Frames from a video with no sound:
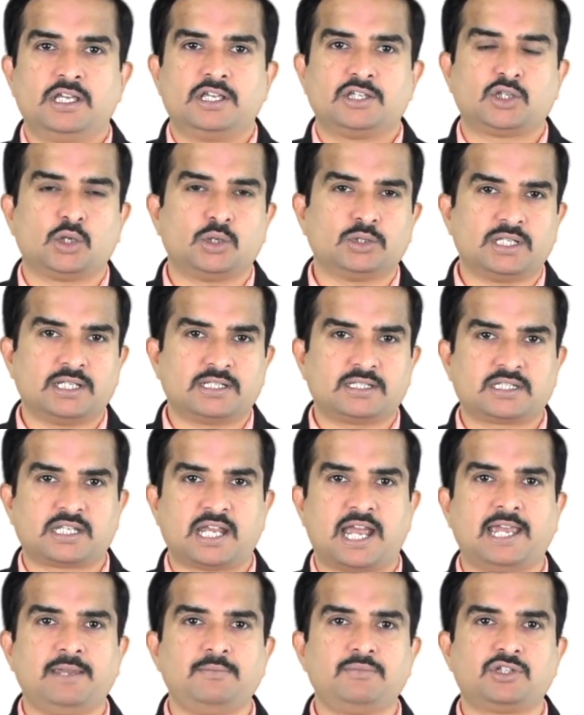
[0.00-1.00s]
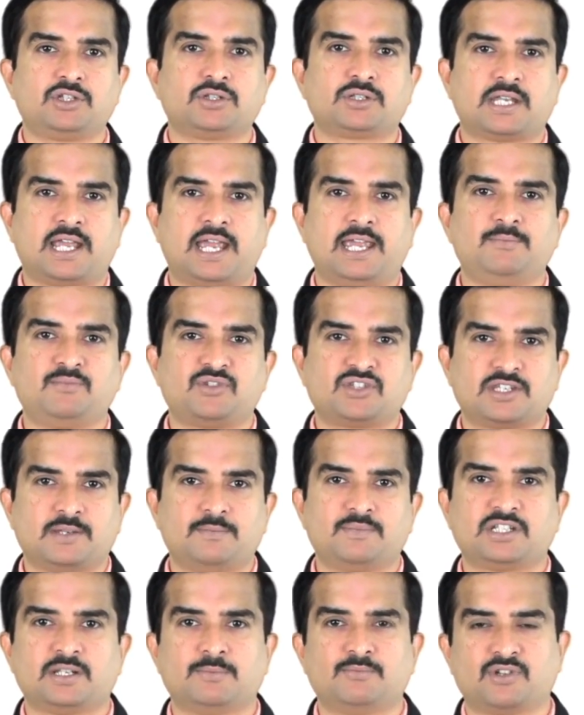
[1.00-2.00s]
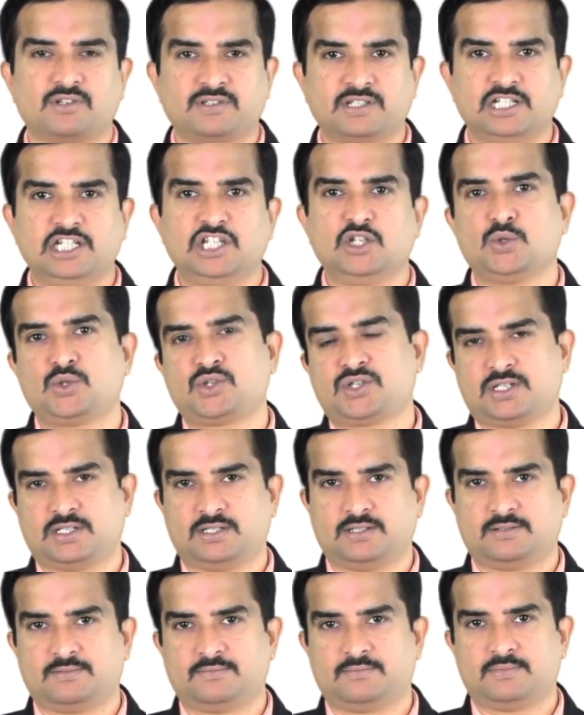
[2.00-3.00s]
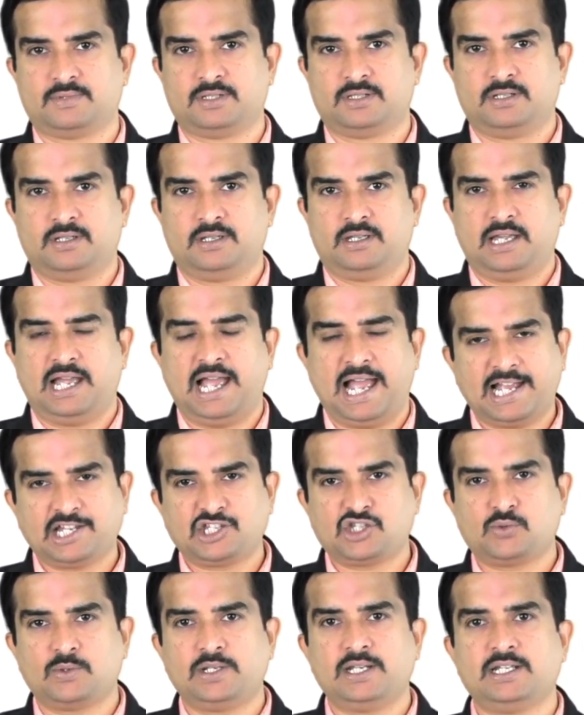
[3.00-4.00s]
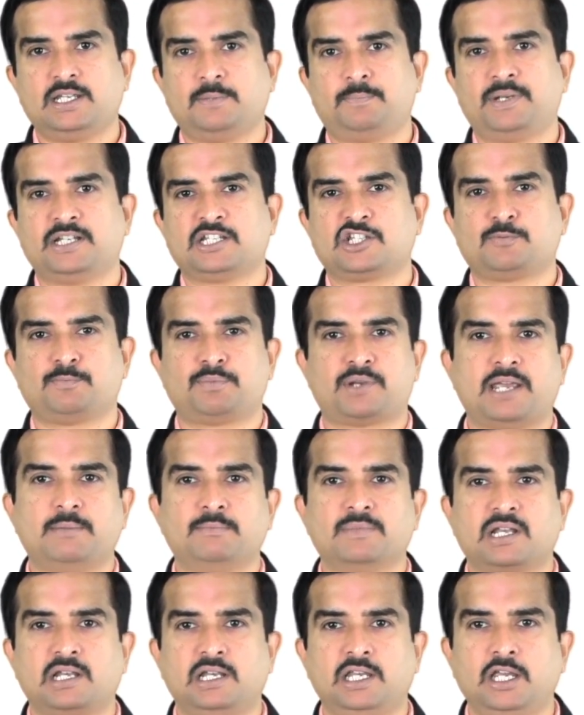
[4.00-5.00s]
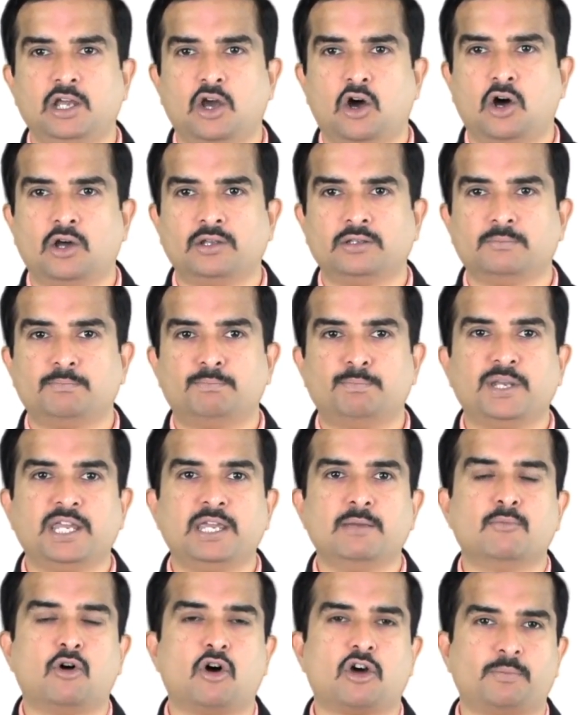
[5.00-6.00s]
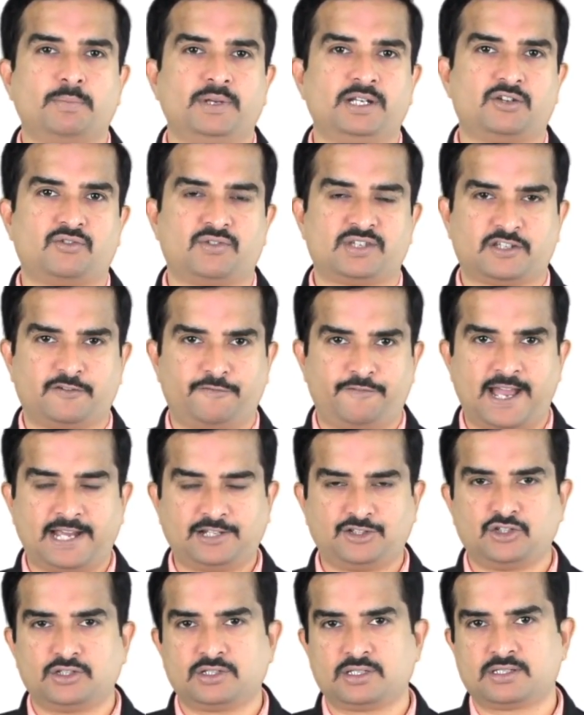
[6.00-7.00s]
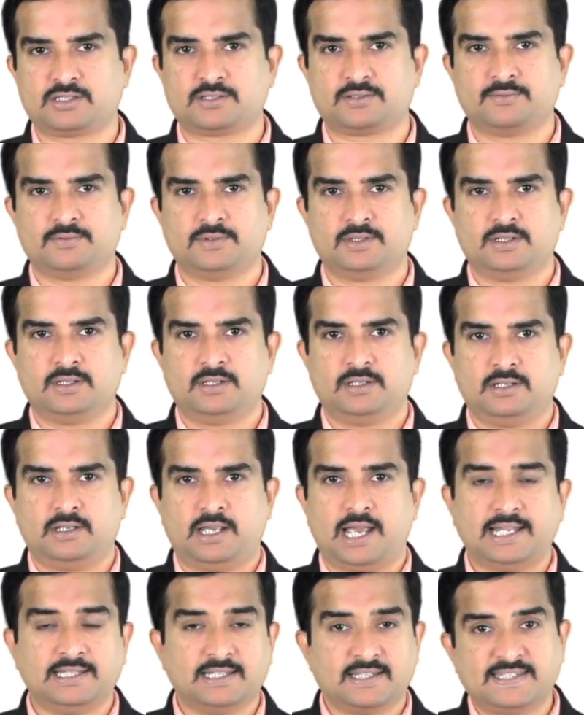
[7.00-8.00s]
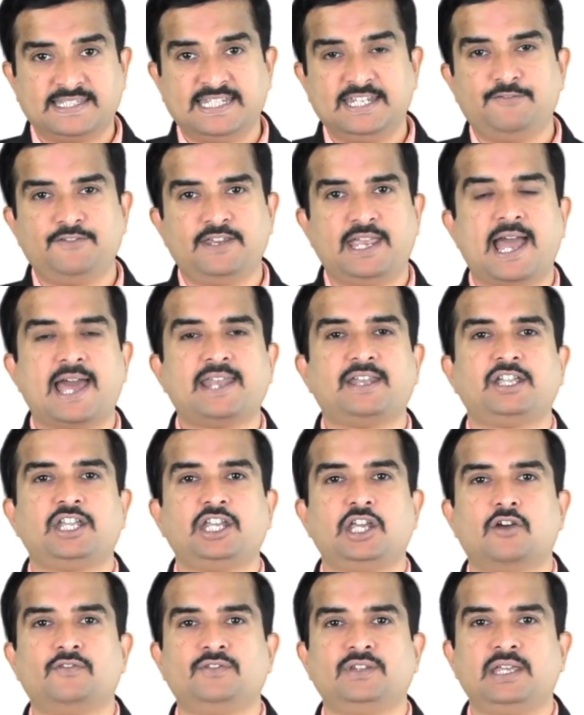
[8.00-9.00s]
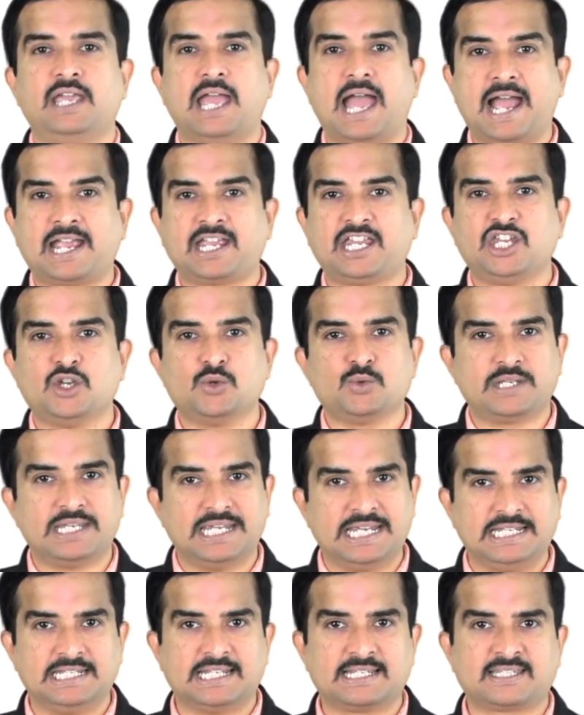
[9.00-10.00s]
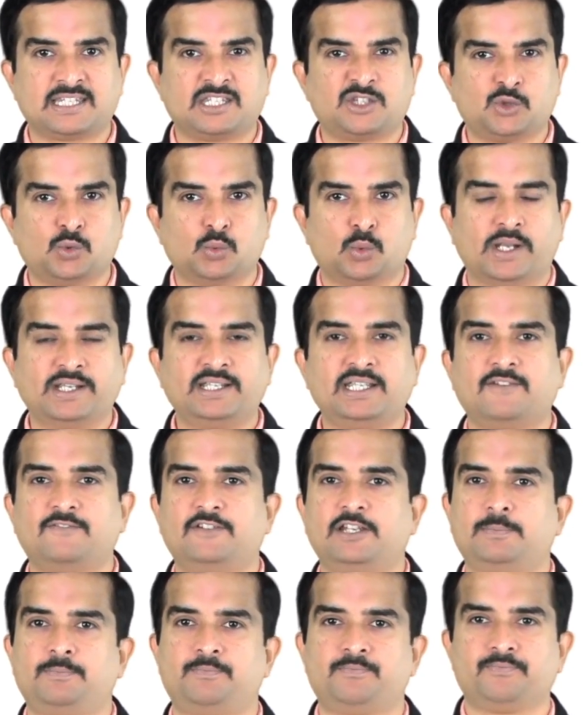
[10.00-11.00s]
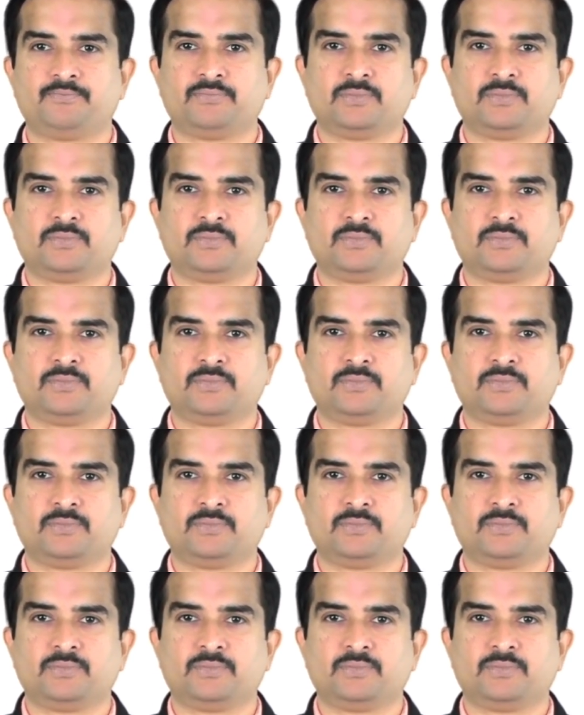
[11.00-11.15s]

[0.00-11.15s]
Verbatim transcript: So that time to time symptom resolution actually depends primarily on premorbid risk factors and the severity of the acute illnesses one develop